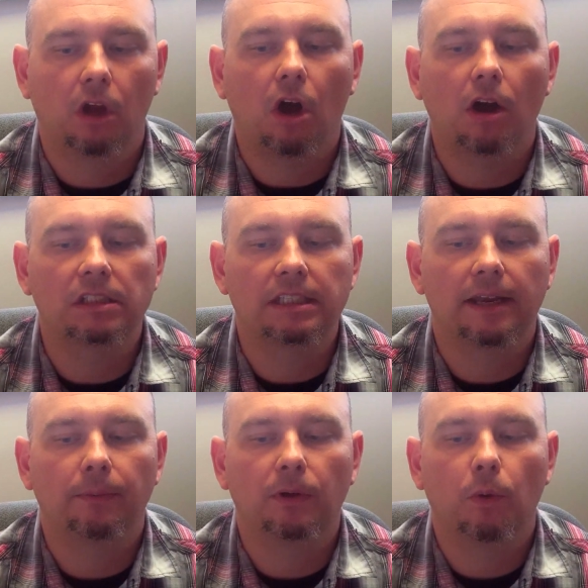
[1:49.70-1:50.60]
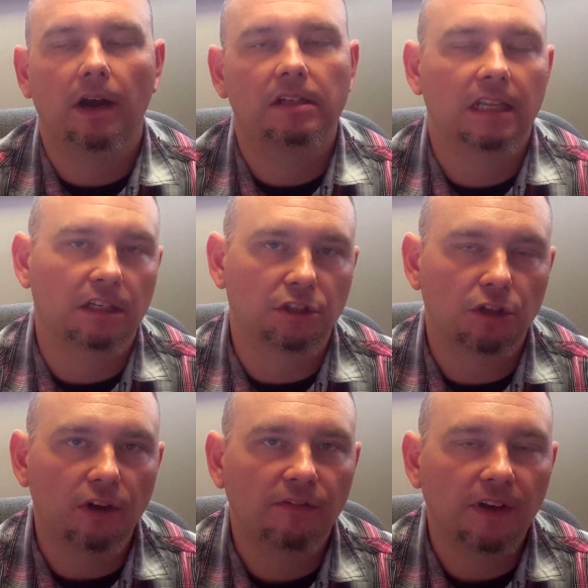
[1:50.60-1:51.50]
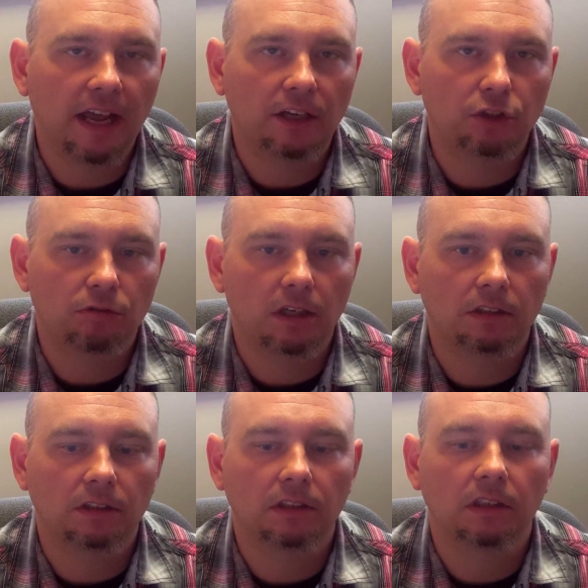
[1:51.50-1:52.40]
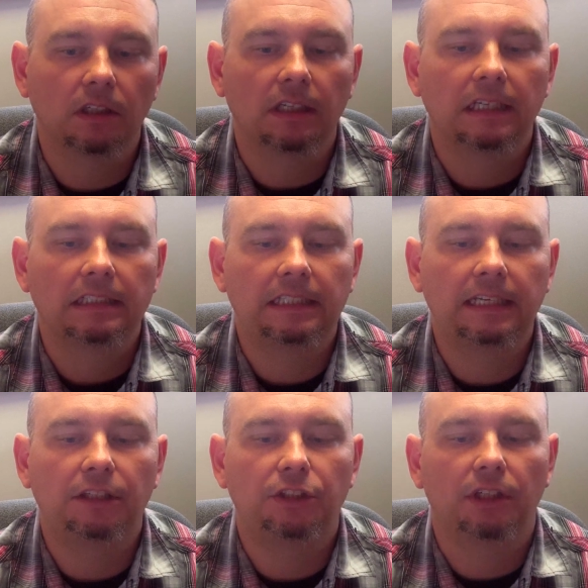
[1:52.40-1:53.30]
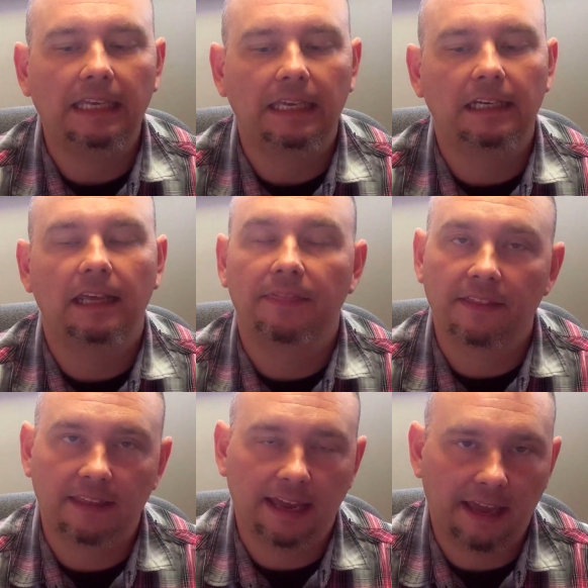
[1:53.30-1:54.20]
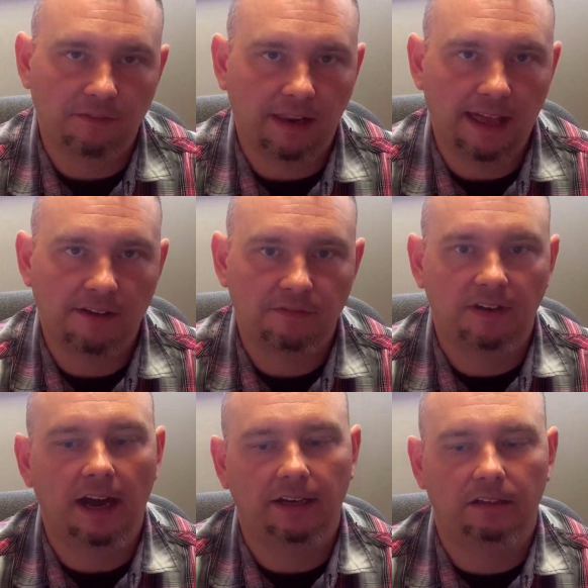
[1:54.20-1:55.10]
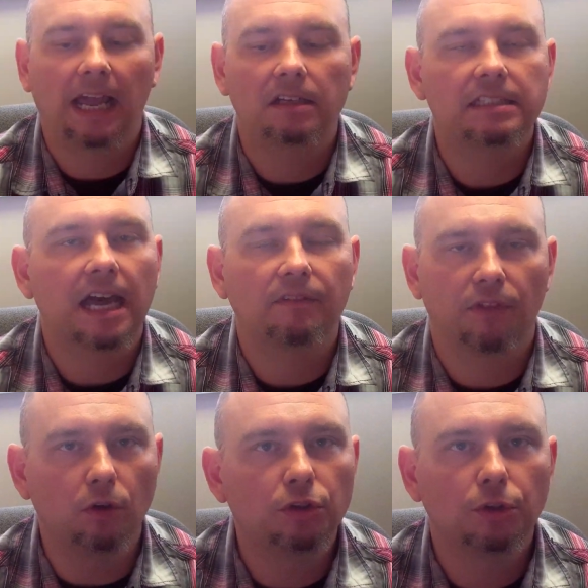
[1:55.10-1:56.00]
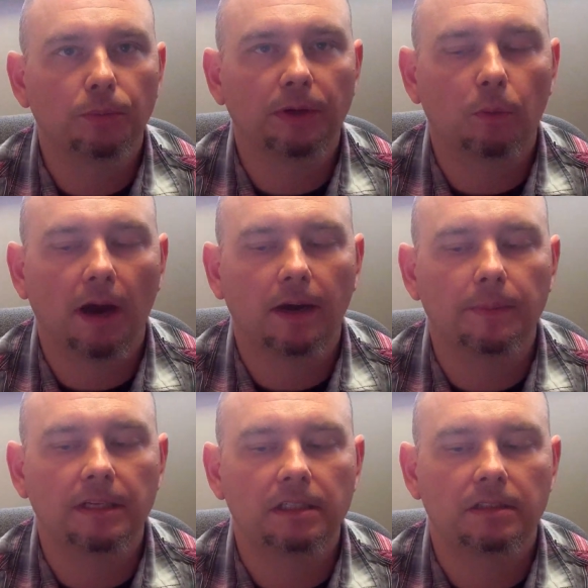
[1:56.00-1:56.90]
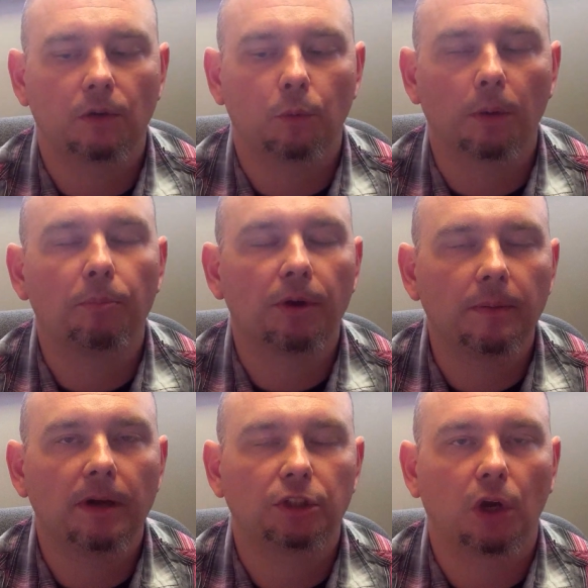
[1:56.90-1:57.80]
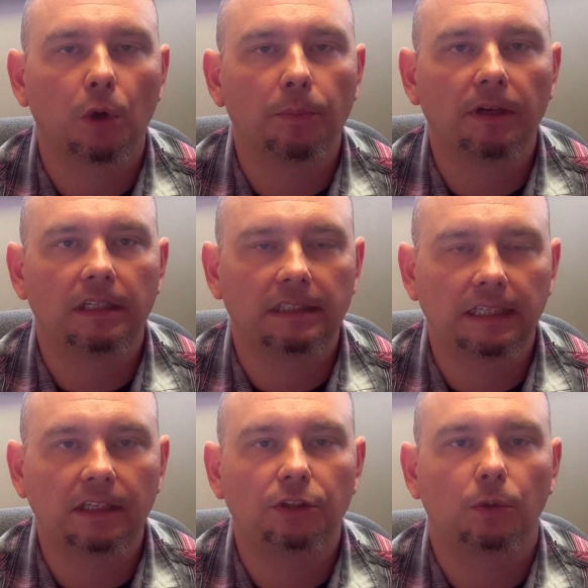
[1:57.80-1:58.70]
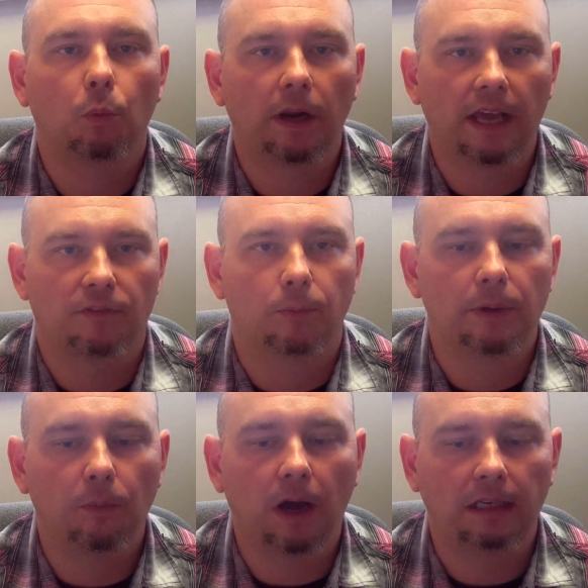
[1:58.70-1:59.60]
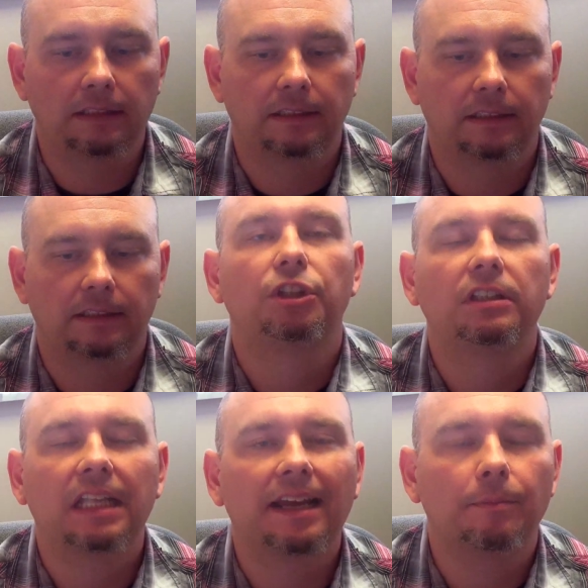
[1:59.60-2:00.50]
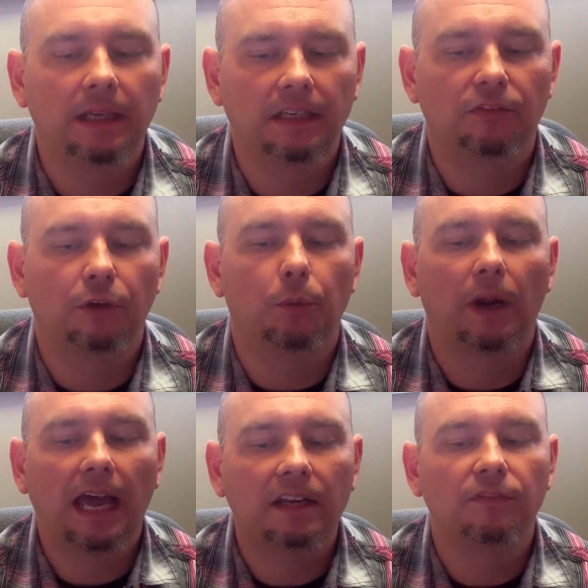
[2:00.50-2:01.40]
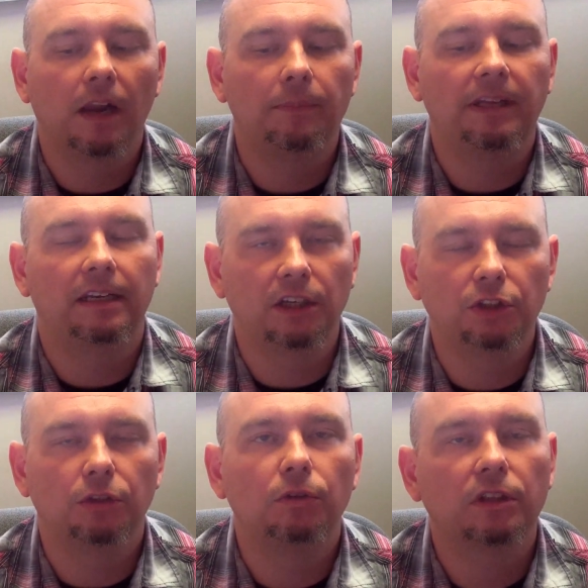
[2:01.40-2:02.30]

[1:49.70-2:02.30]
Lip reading: Our state requires that a certified instructor teach and that they have live fire. But outside of those 2 requirements, we're pretty much open to teach whatever we want. Just like many of you, when I developed the initial